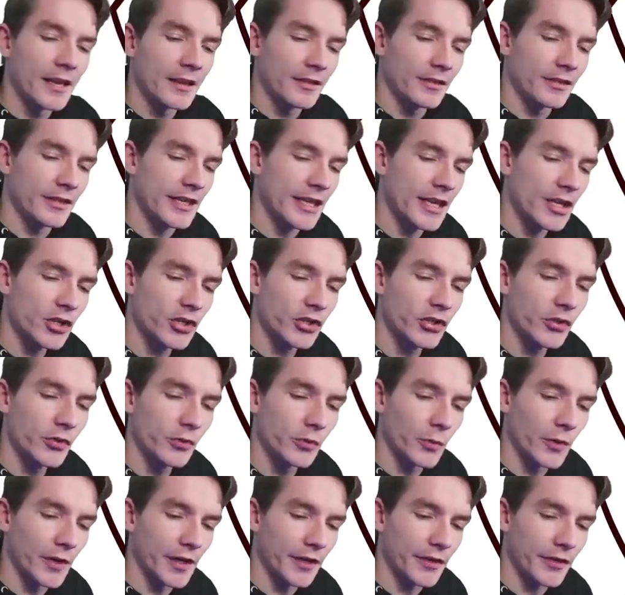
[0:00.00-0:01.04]
the issue
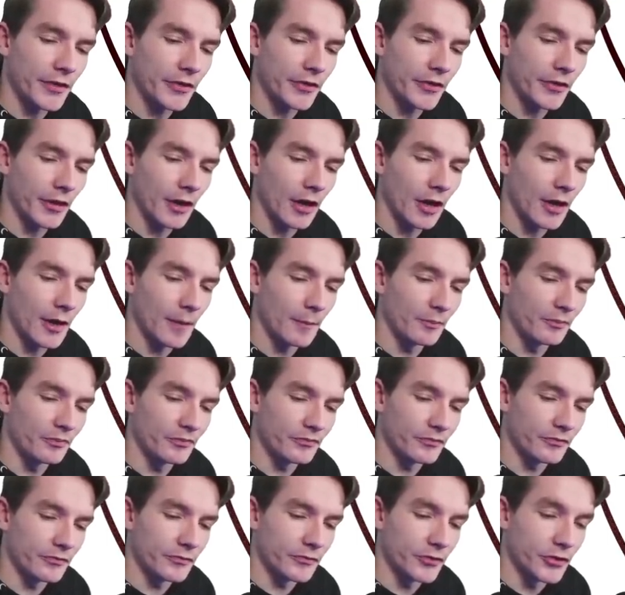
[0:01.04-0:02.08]
with
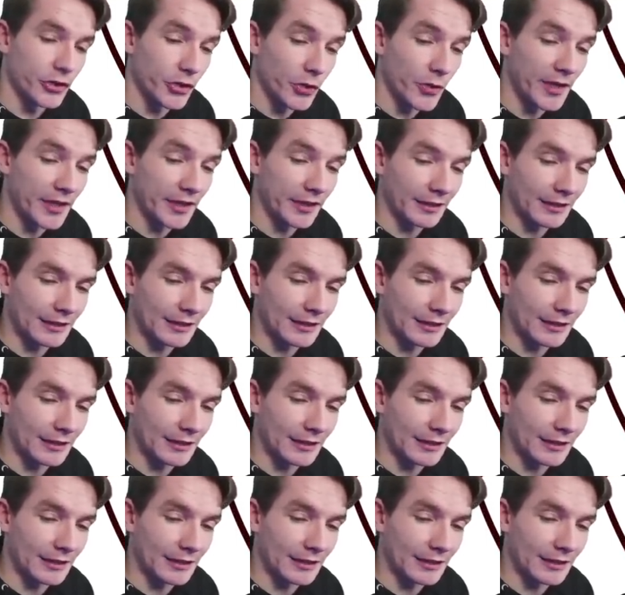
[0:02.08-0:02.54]
doing